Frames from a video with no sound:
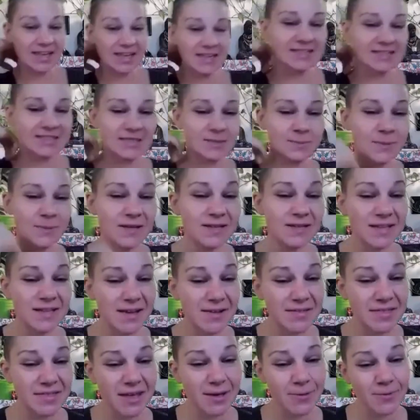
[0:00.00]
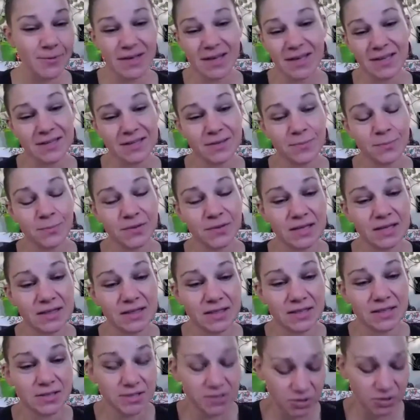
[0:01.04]
it's spelled out that way, but
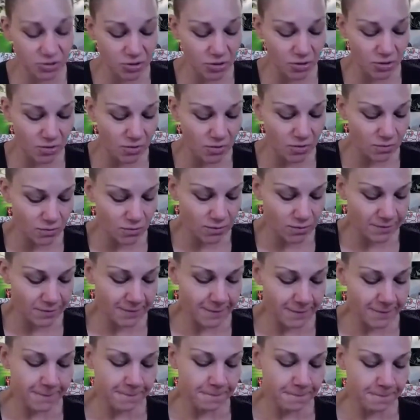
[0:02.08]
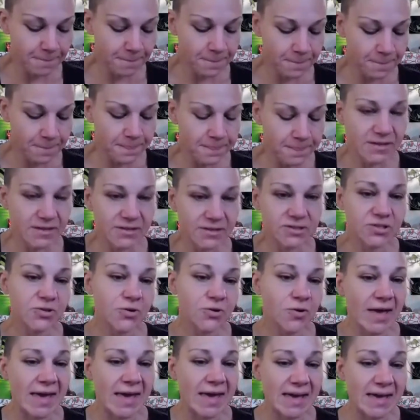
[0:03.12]
there's no
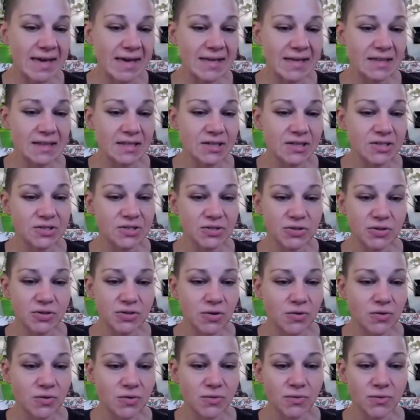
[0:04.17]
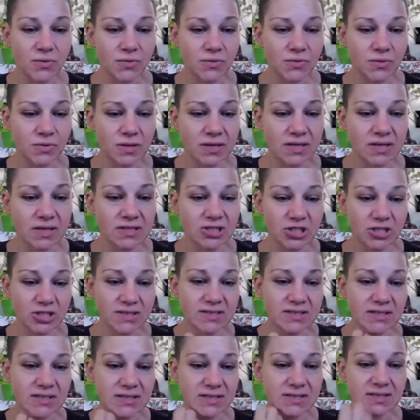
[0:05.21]
hate, it
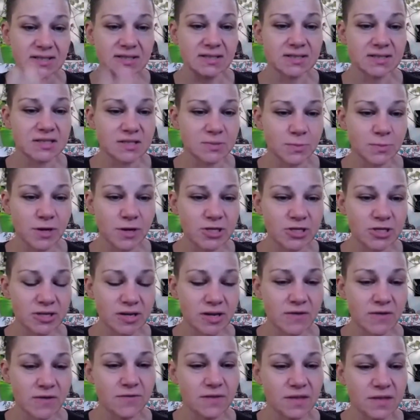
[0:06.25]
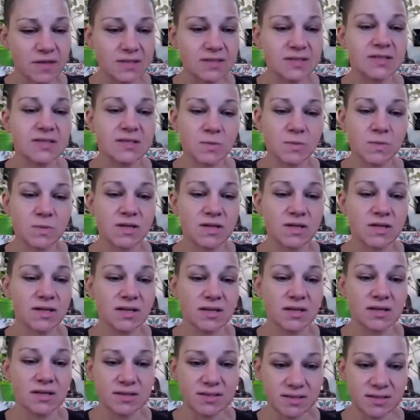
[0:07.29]
just is an expression of, this is what it
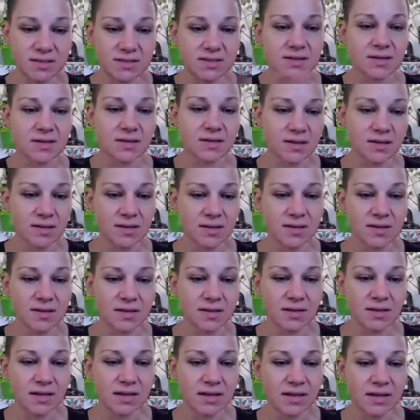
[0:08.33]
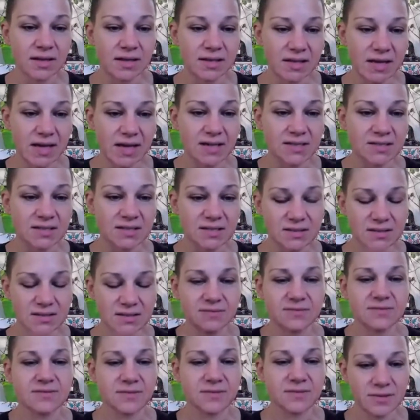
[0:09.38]
is. Like, yes,
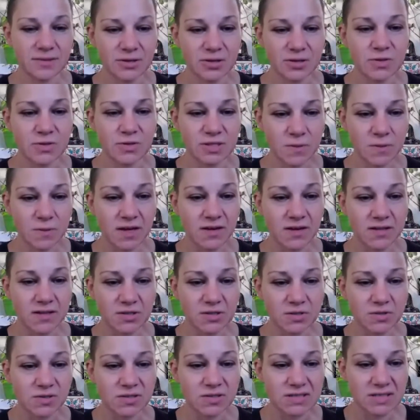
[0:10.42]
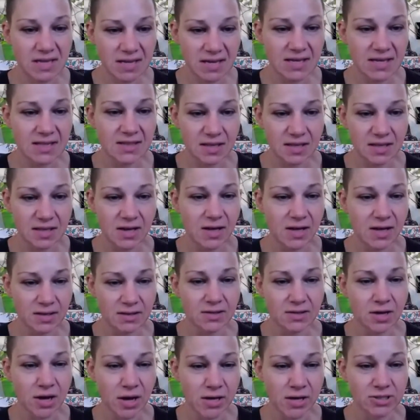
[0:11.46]
you aspire to attain the God
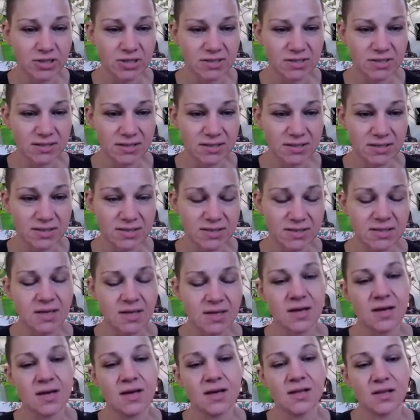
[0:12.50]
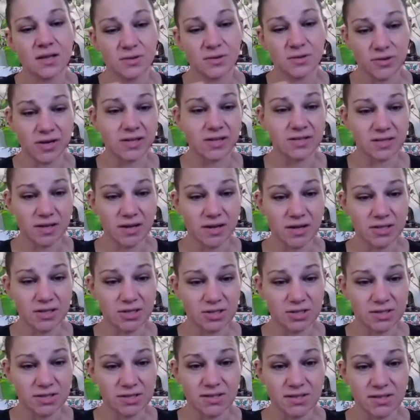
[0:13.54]
consciousness, the Christ
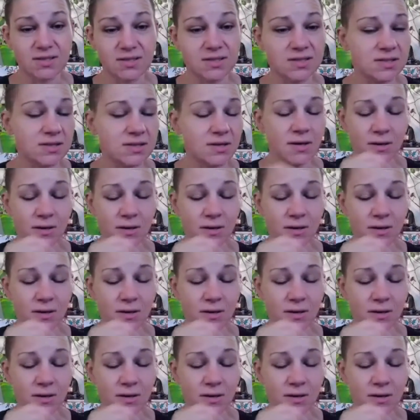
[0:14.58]
consciousness,